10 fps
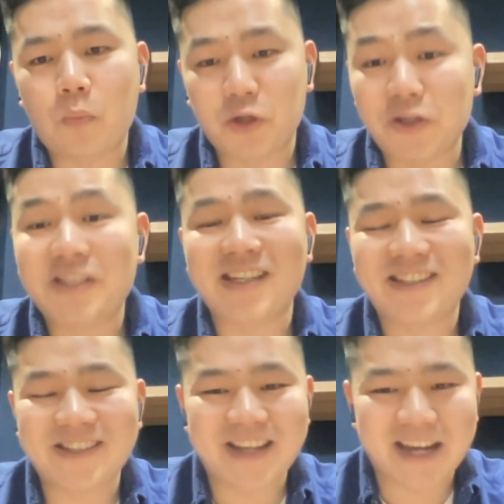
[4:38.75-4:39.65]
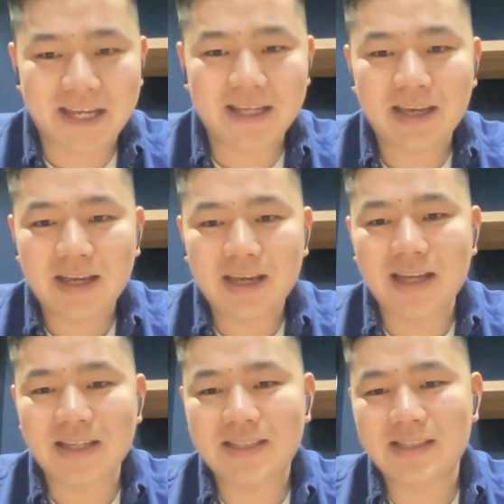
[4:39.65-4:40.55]
what you see today
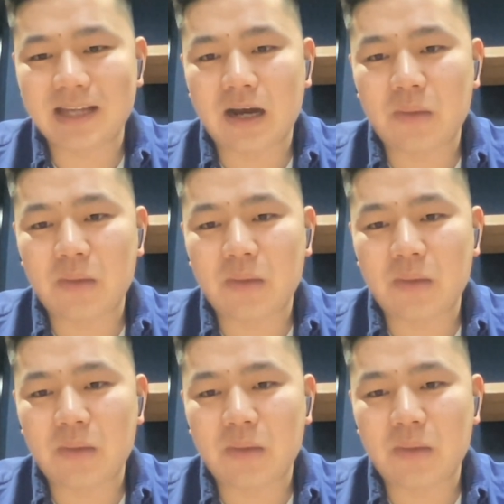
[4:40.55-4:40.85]
is